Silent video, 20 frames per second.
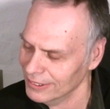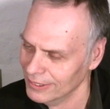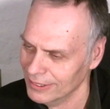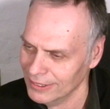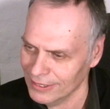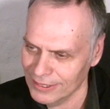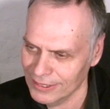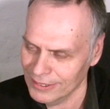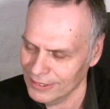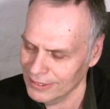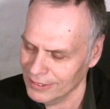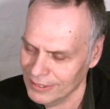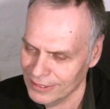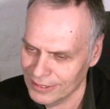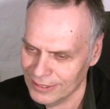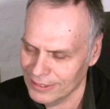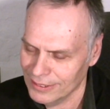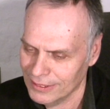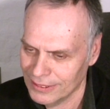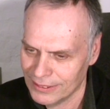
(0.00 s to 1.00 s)

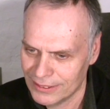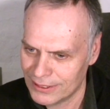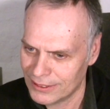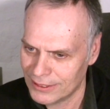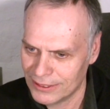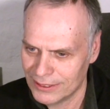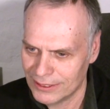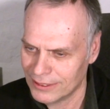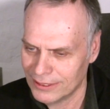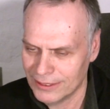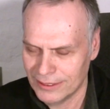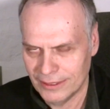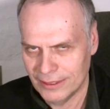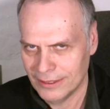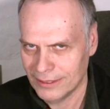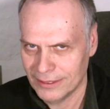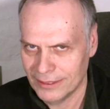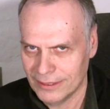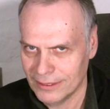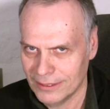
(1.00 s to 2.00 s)

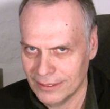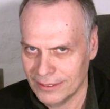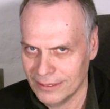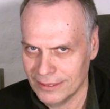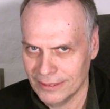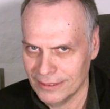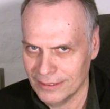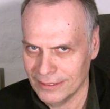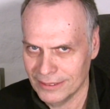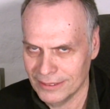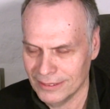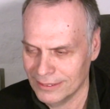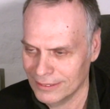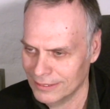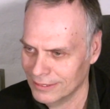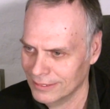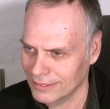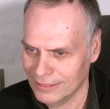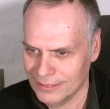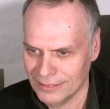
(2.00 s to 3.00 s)

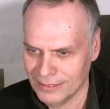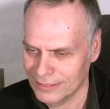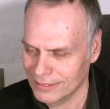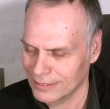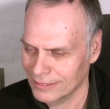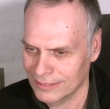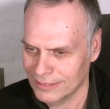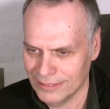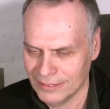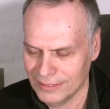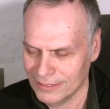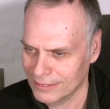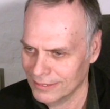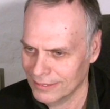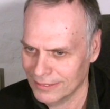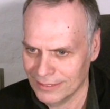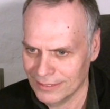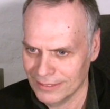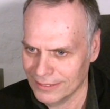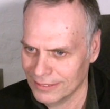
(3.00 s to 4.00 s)

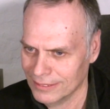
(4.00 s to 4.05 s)
No one is speaking in this clip.